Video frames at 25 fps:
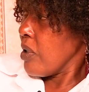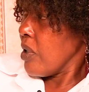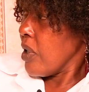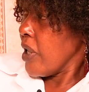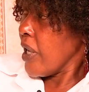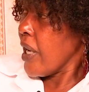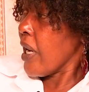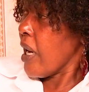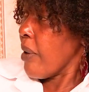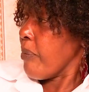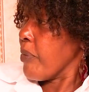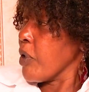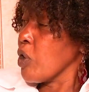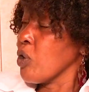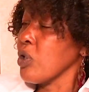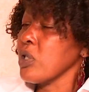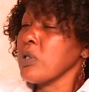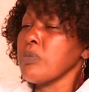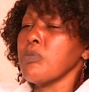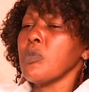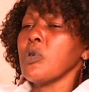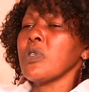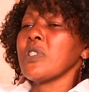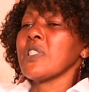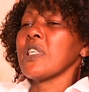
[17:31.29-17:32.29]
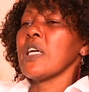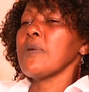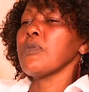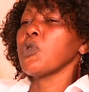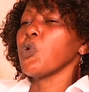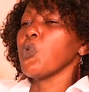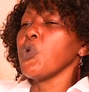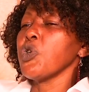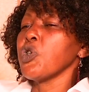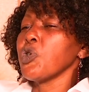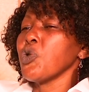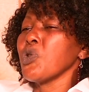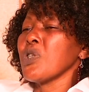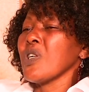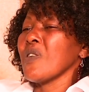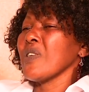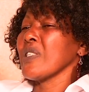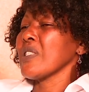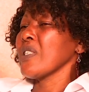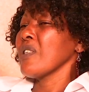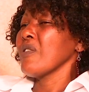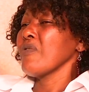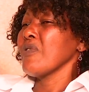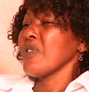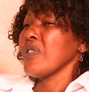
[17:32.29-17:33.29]
Yeah, because most times we shoot
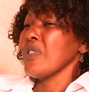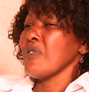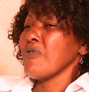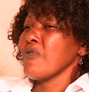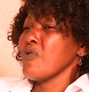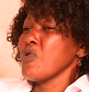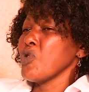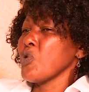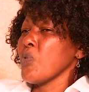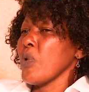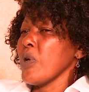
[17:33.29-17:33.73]
ourselves in the foot